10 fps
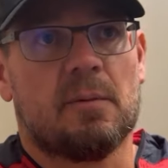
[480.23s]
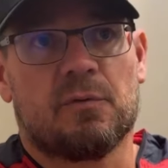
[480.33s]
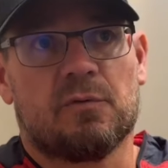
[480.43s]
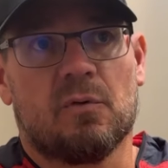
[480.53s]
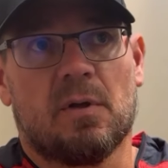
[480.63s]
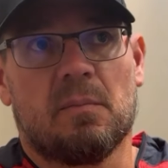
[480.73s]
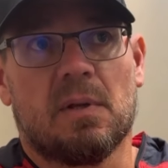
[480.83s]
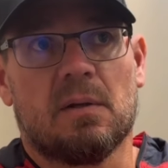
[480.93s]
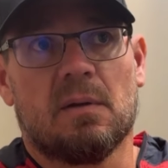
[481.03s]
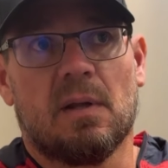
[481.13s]
to pursue him
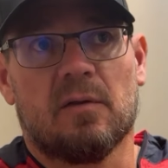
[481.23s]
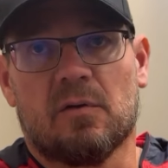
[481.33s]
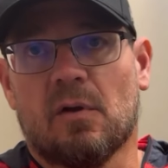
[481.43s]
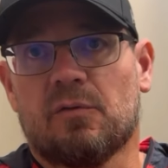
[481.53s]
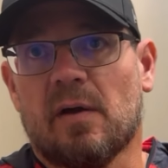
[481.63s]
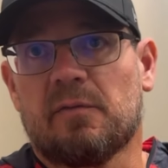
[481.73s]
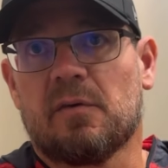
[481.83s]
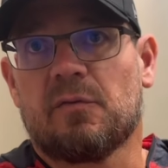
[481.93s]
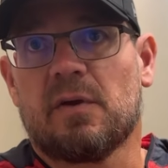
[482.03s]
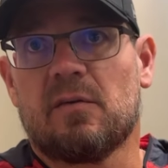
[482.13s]
in, as an undrafted
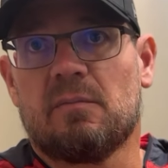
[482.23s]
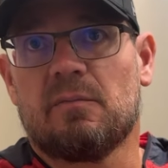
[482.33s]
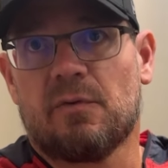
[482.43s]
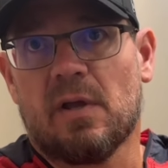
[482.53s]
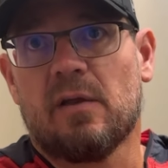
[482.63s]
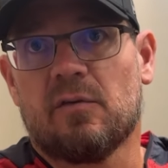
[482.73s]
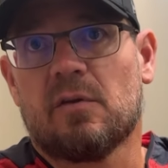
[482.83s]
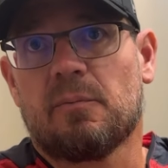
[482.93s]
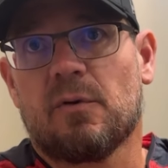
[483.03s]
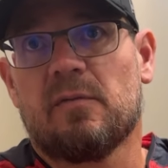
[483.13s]
free agent
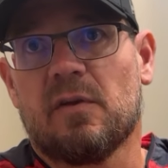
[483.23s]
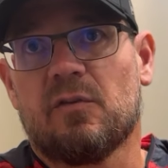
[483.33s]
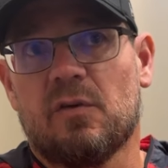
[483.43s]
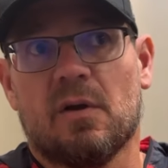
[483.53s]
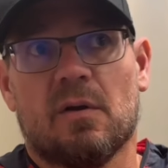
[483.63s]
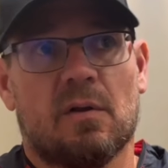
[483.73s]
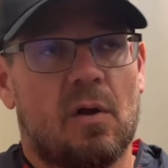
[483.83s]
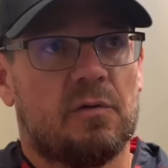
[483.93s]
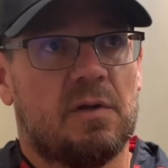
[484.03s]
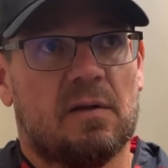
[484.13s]
the previous year and
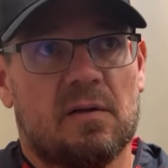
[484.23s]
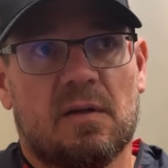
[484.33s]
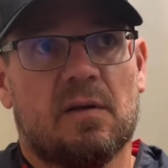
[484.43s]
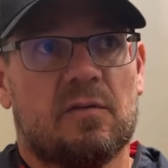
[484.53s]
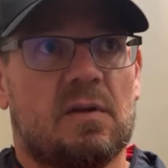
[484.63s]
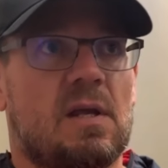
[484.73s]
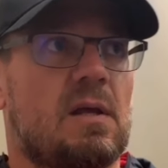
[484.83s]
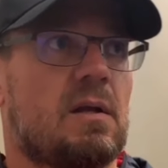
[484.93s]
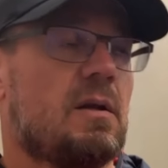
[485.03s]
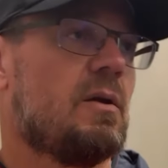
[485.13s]
lost out to Tennessee.
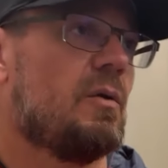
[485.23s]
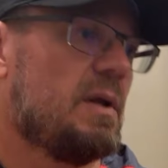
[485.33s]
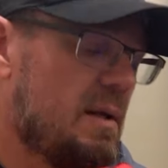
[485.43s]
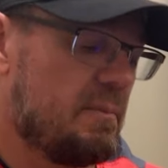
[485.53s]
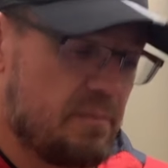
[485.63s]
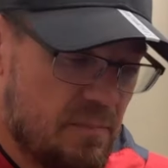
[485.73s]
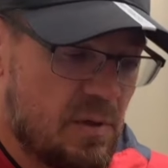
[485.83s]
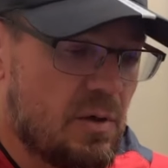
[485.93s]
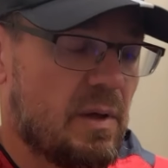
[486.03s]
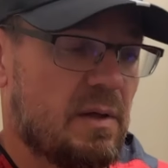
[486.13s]
And, you know, then he
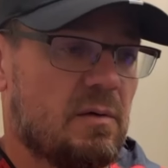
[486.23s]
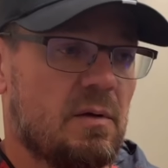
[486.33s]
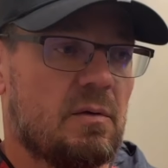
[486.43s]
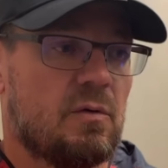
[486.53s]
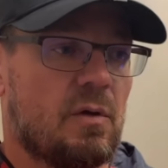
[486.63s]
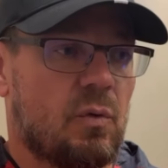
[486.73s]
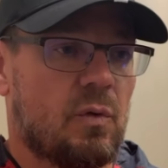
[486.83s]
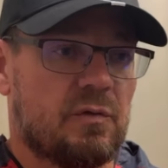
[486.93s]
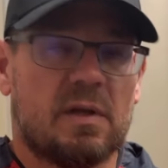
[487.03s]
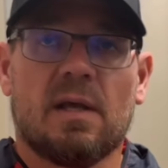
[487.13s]
tore
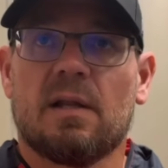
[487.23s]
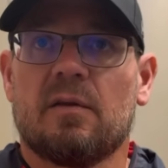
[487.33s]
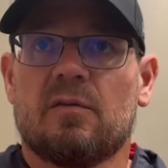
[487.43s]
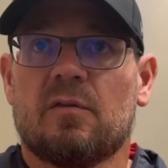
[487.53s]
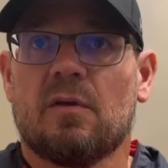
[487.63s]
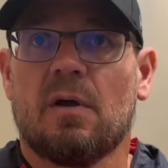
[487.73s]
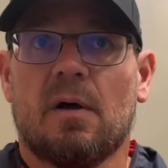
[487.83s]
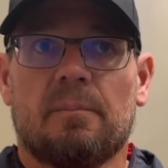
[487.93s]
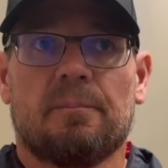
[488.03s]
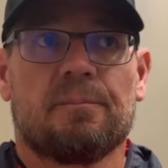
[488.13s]
his Achilles
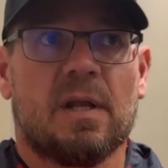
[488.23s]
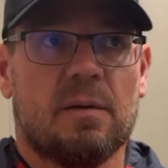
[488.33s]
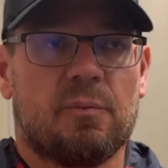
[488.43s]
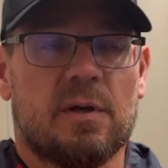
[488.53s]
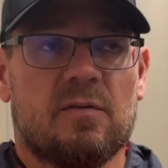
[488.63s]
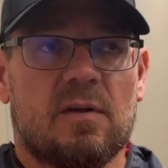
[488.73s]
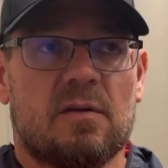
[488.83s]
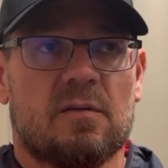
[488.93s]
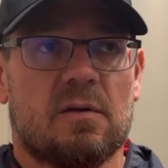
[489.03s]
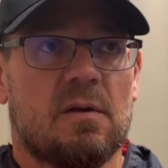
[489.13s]
in the
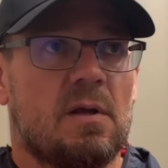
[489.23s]
preseason.